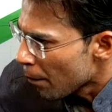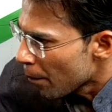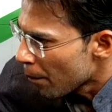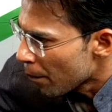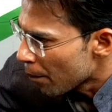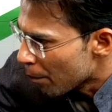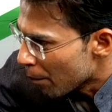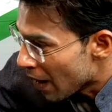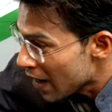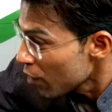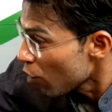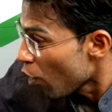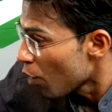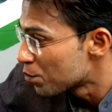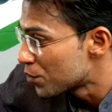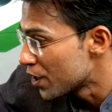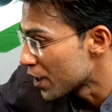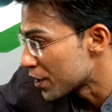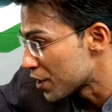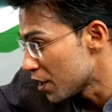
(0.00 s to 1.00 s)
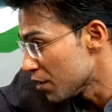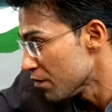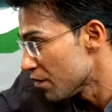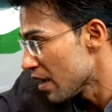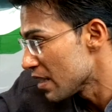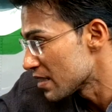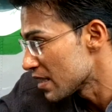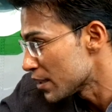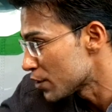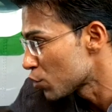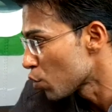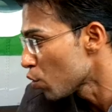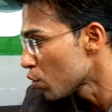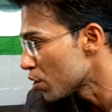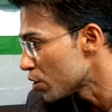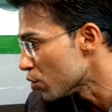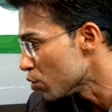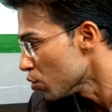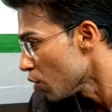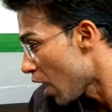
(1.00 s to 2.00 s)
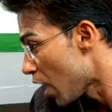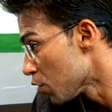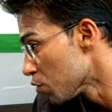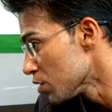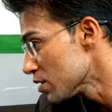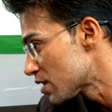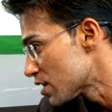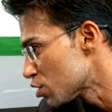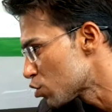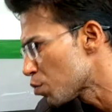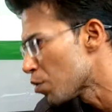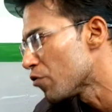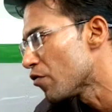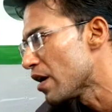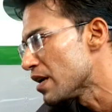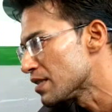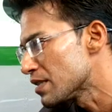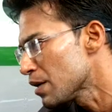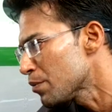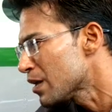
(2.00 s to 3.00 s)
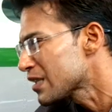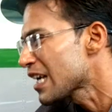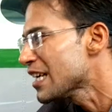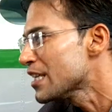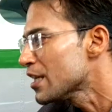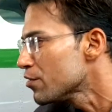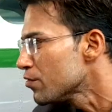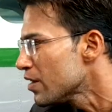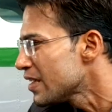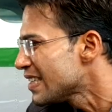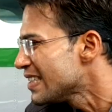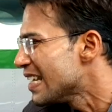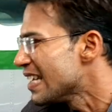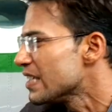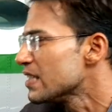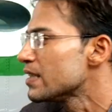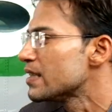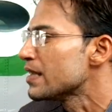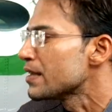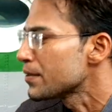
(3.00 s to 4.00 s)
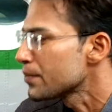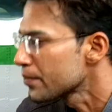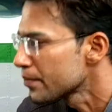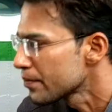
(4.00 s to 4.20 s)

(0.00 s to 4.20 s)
My objective, as I told you, I was the supervisor, but I never did anything.